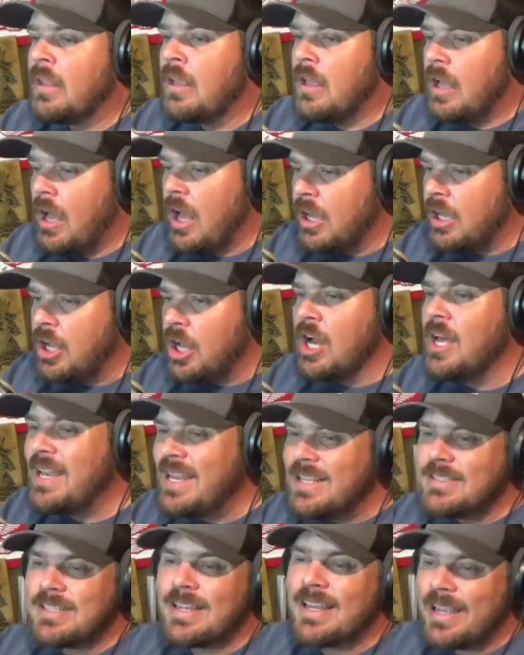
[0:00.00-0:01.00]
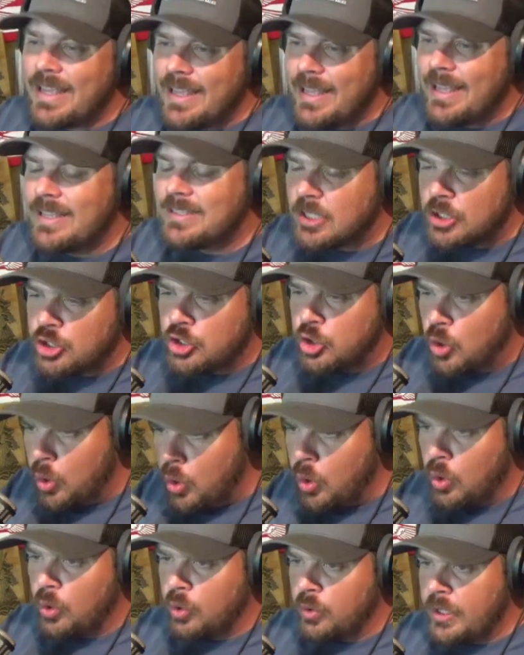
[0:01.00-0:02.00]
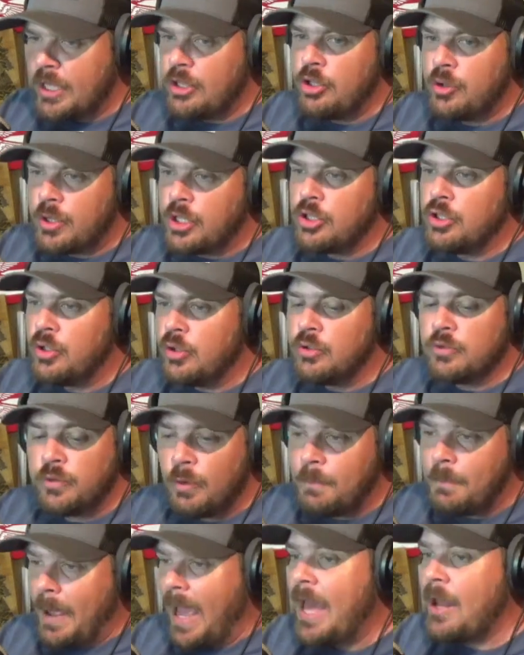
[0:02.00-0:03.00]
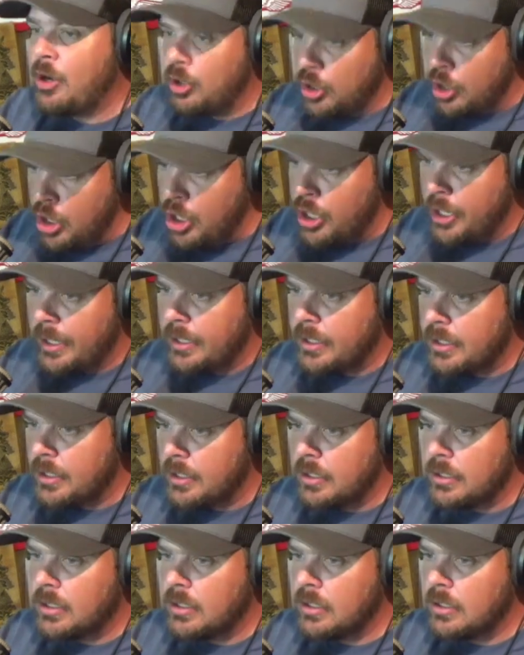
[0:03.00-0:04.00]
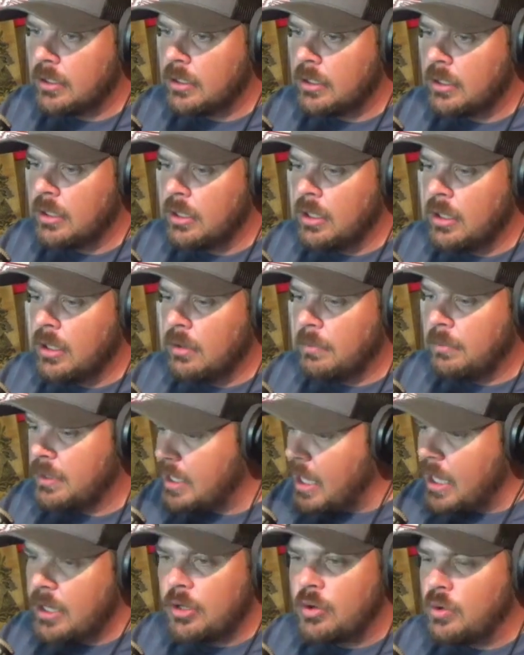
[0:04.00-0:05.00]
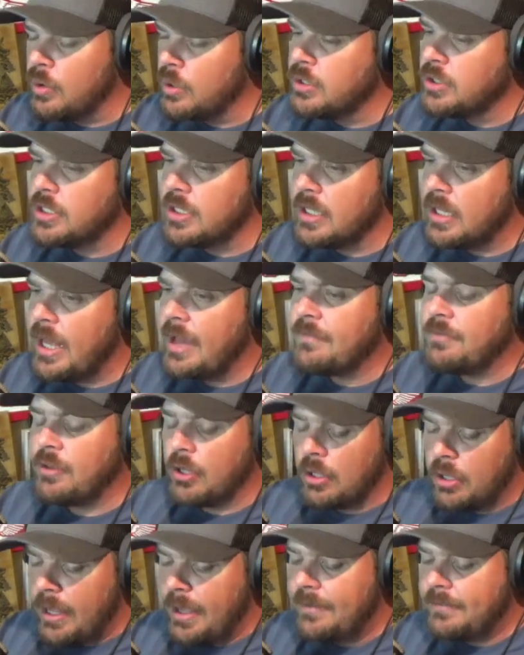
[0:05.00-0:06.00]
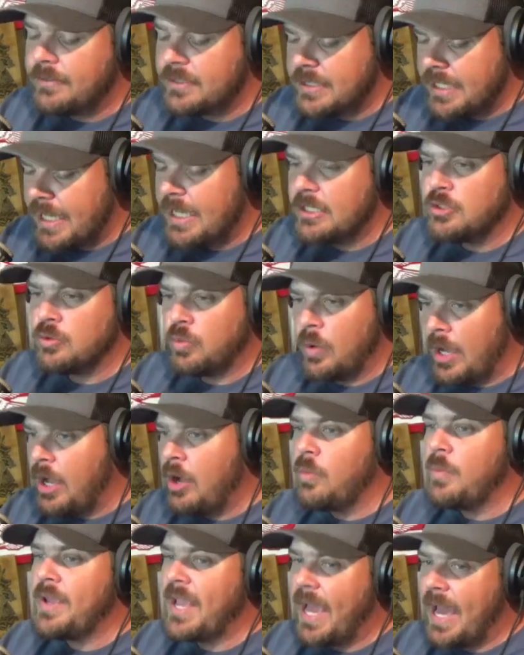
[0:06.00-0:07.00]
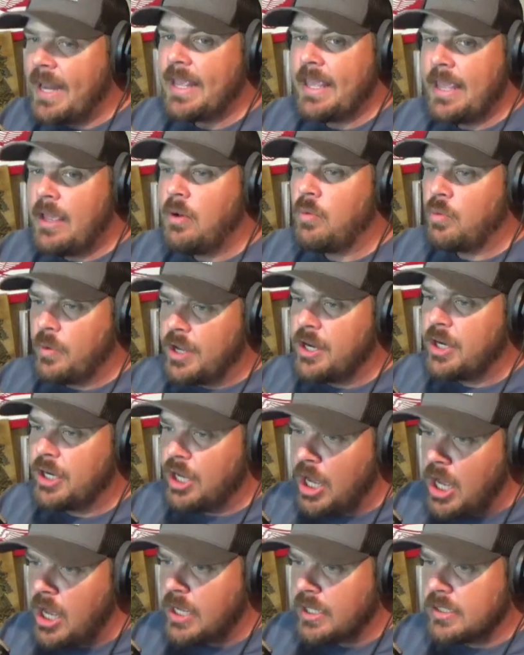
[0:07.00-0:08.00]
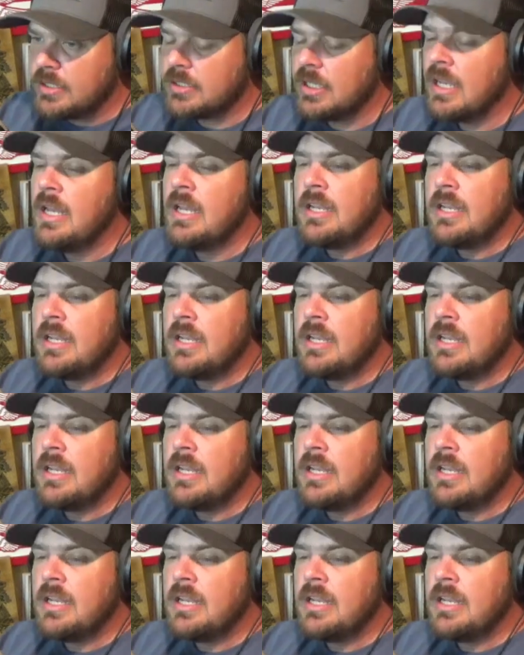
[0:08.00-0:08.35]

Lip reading: A gun is a tool that you can use for bad or good, but not according to the left. The left says, well, we got to get rid of guns.